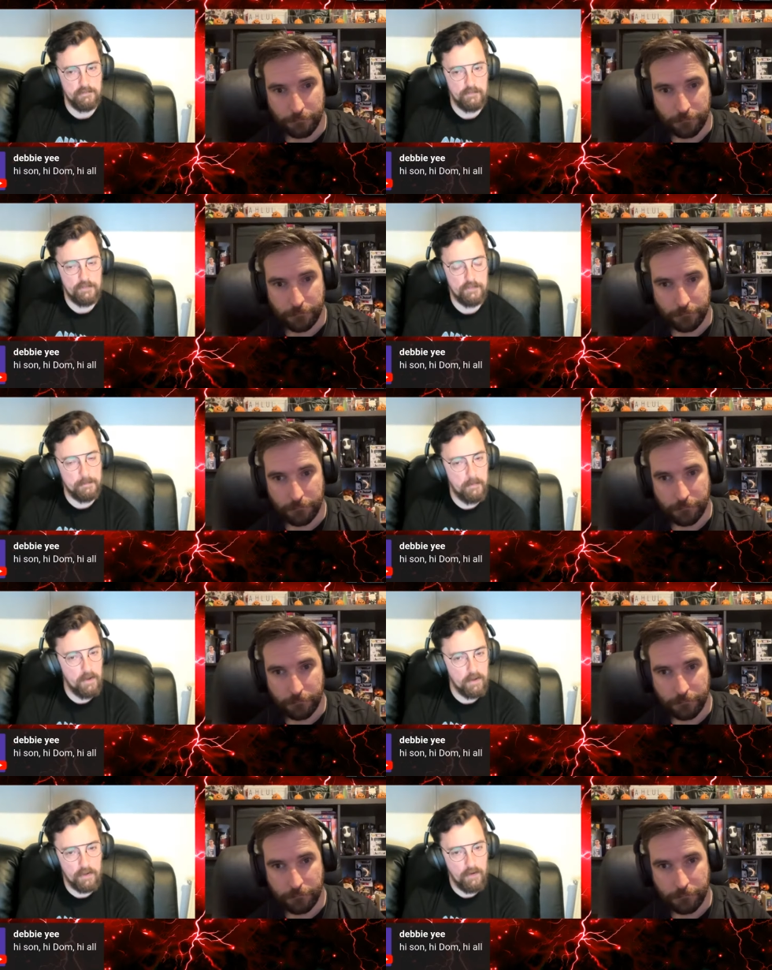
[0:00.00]

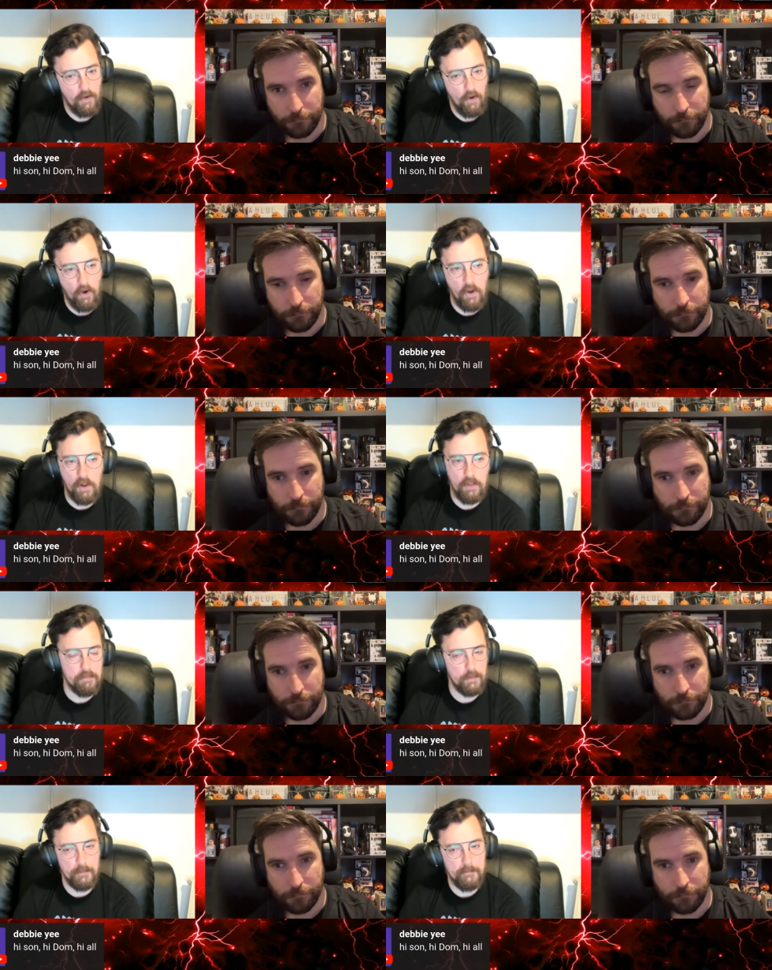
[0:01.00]
Speaker 1: smoke all
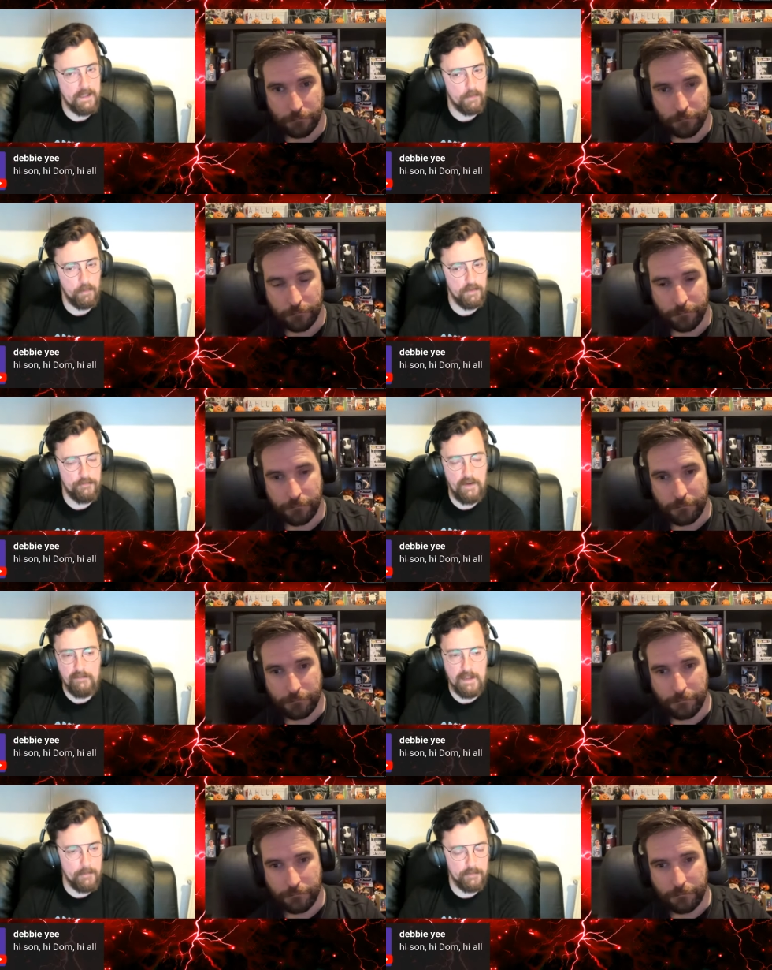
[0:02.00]
through the back was very
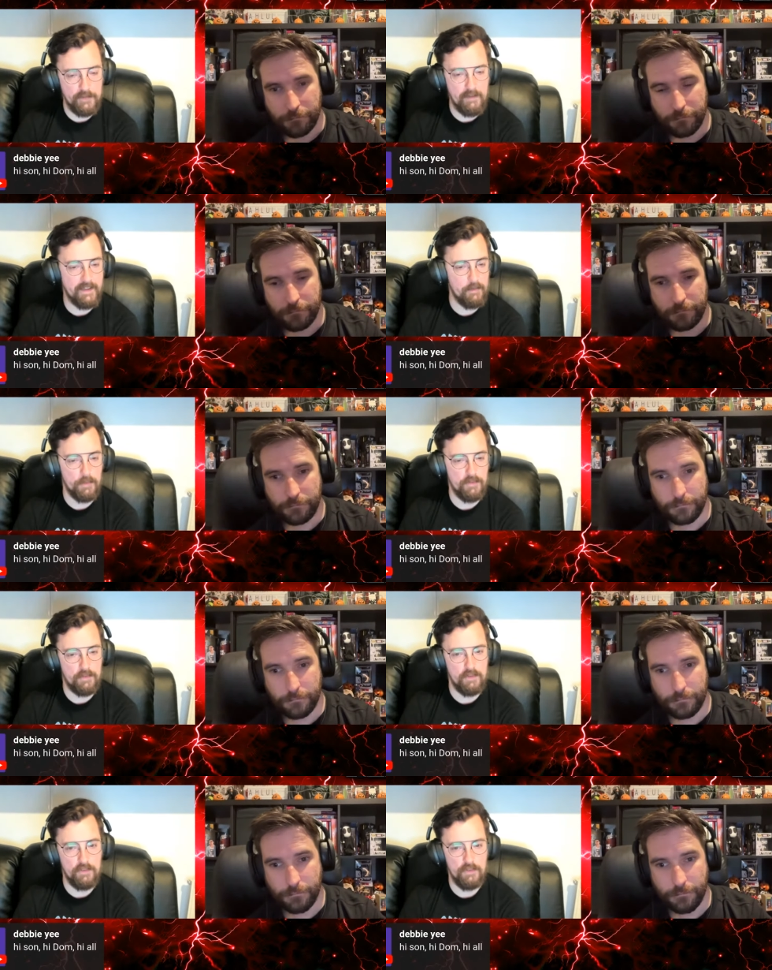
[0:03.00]
atmospheric. It was
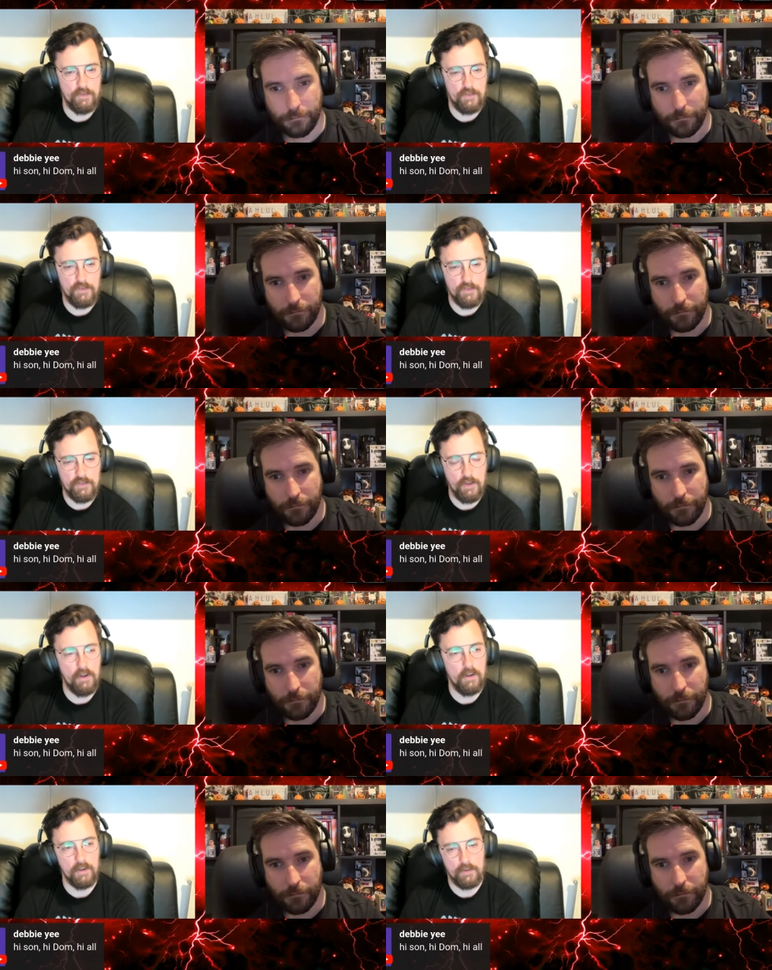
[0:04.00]

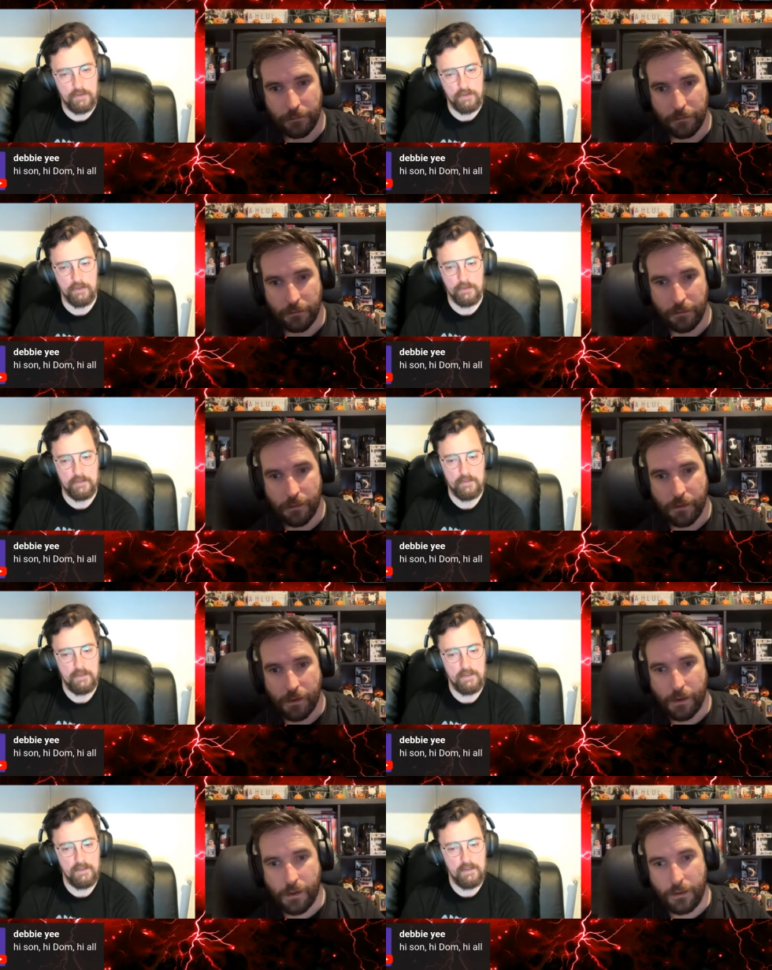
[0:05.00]
so good.
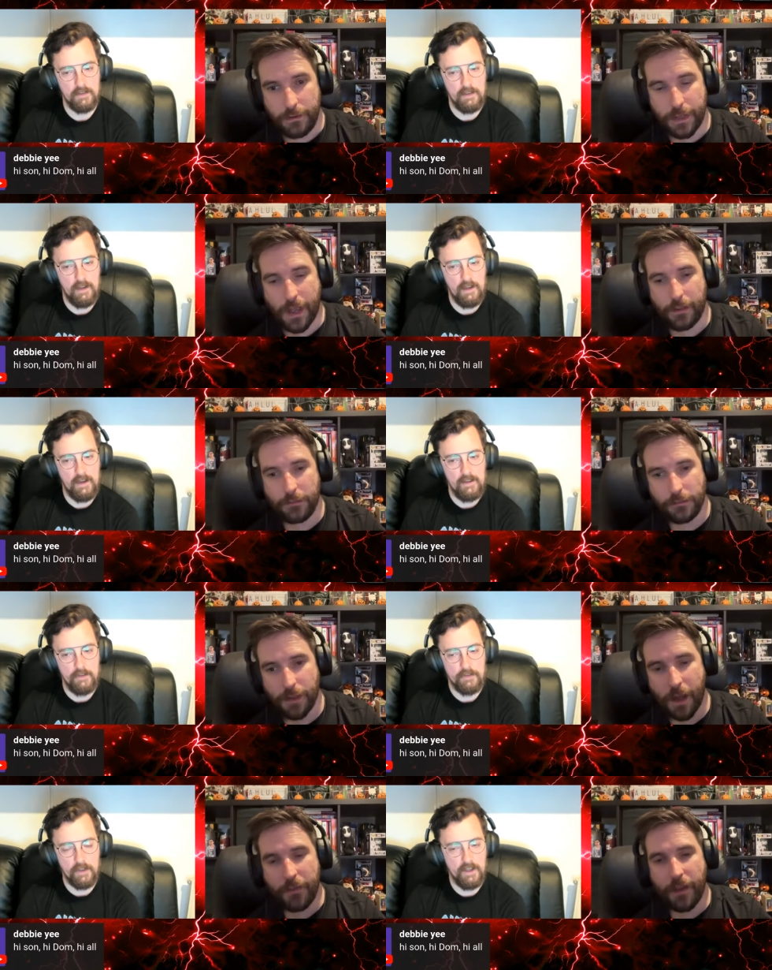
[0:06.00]
Speaker 2: Yeah.
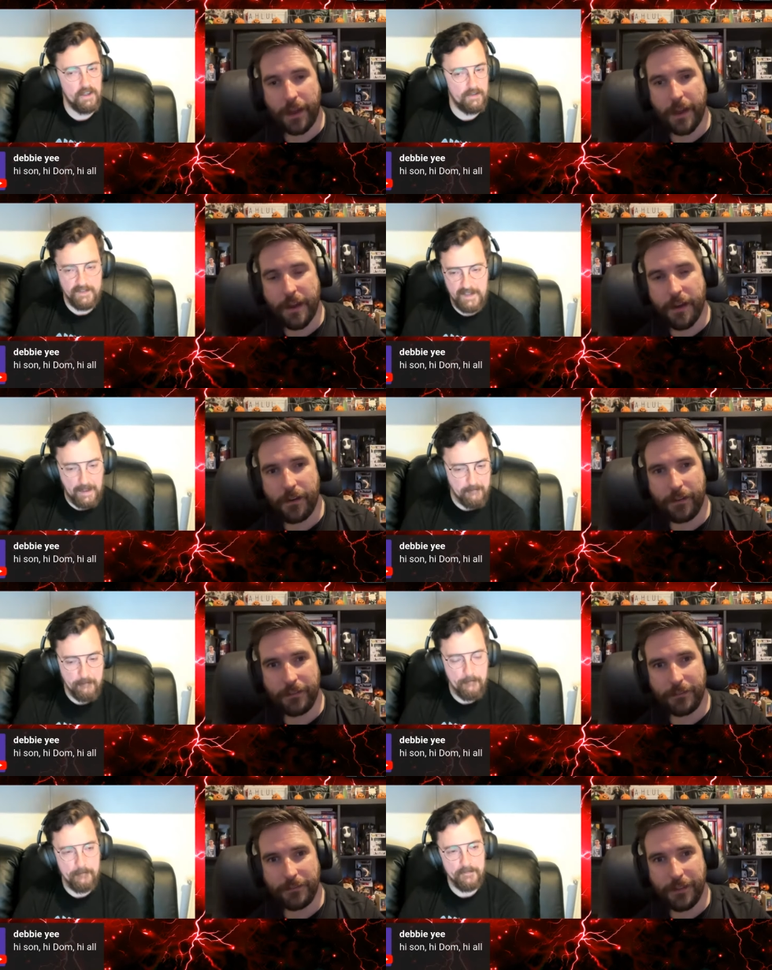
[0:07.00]
So, and like, yeah.
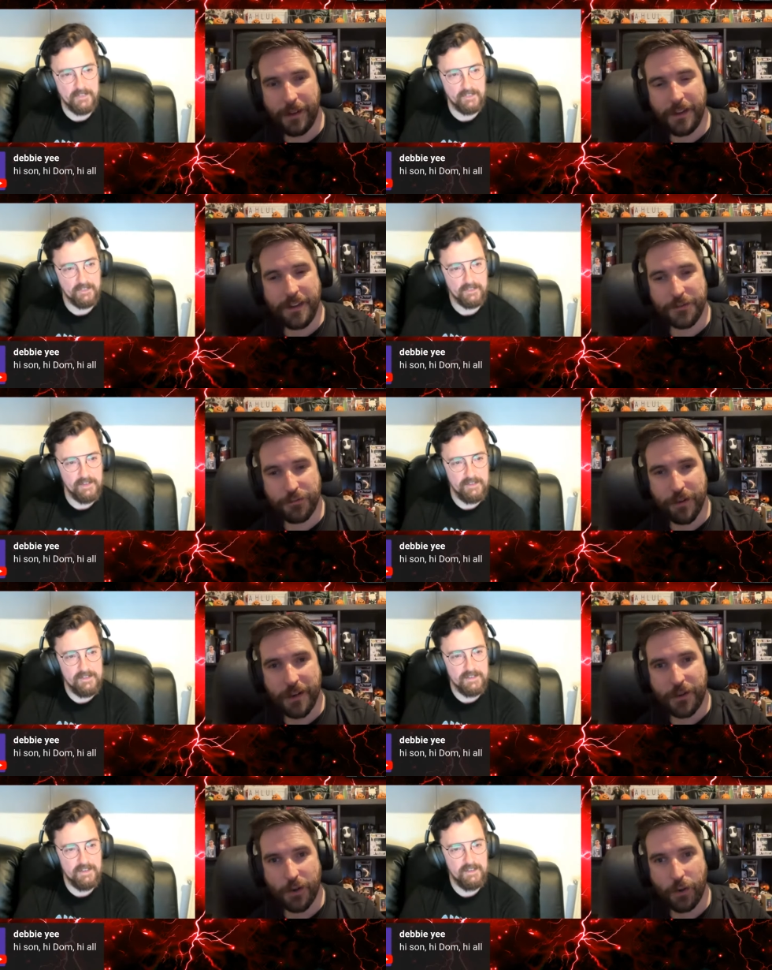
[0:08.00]
It's really
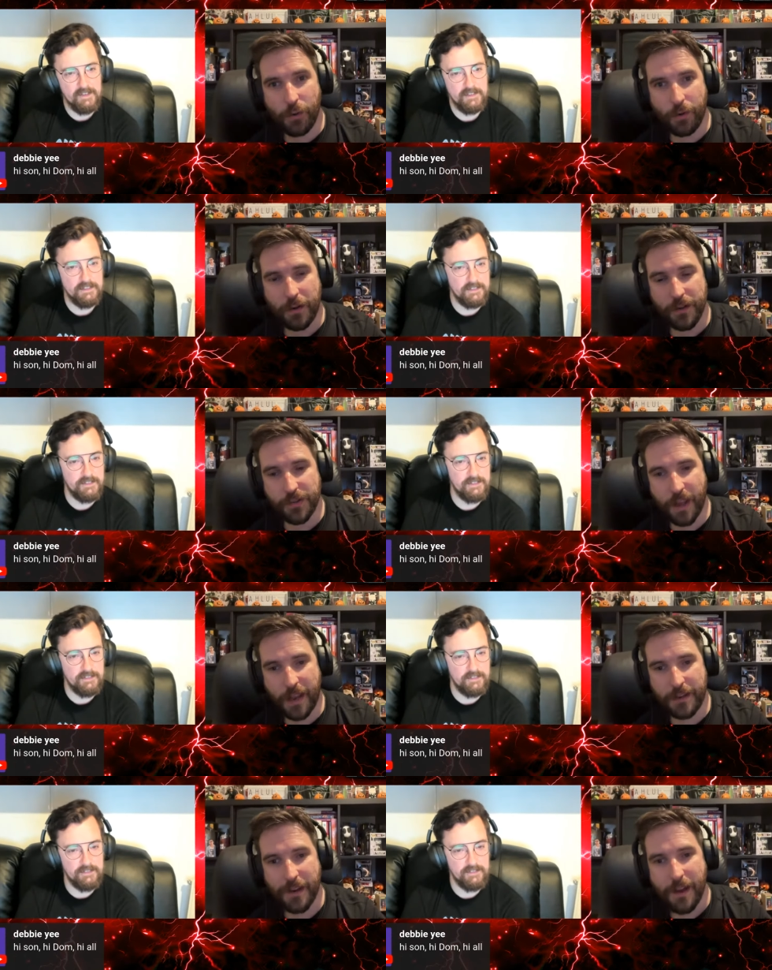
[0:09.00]
cool because,
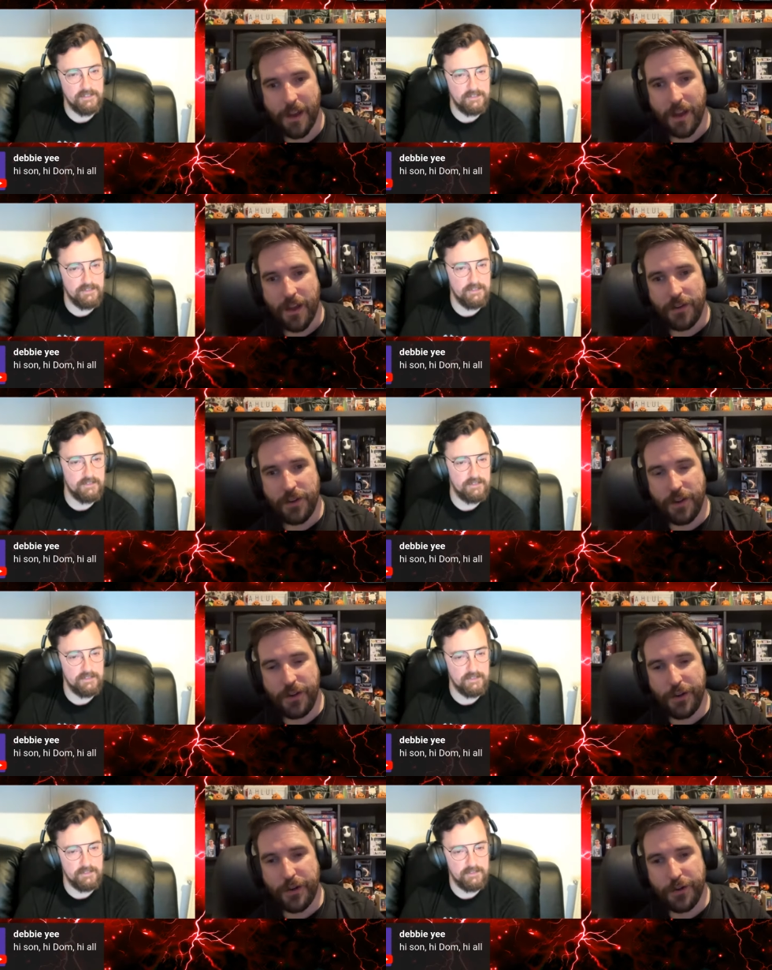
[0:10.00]
like, you,
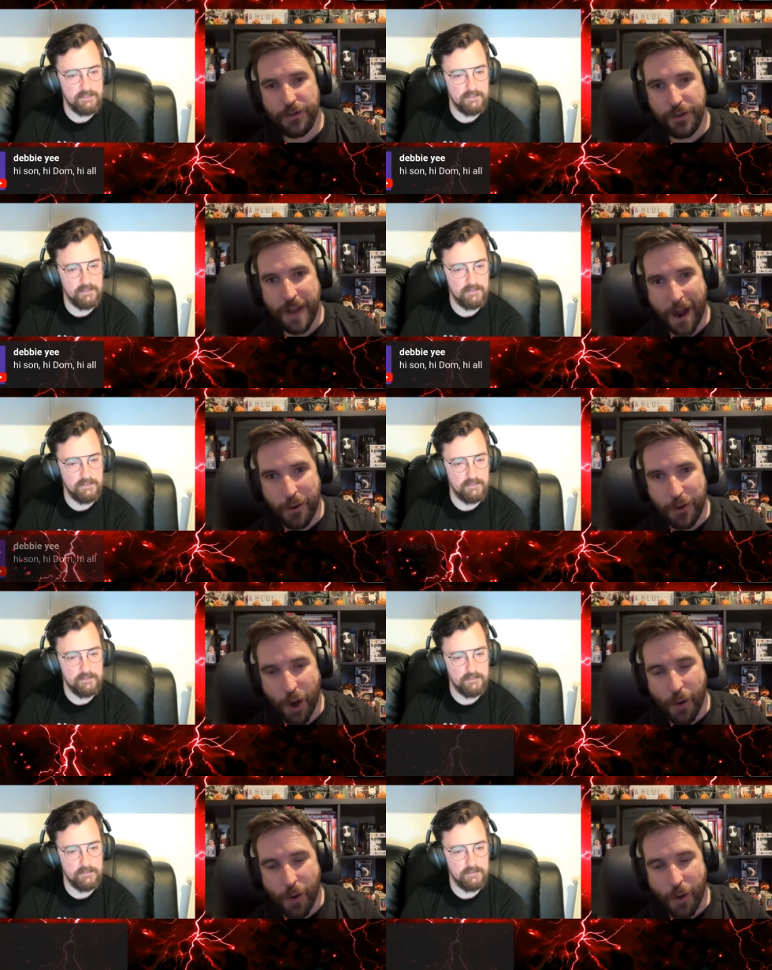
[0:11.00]
you can now you go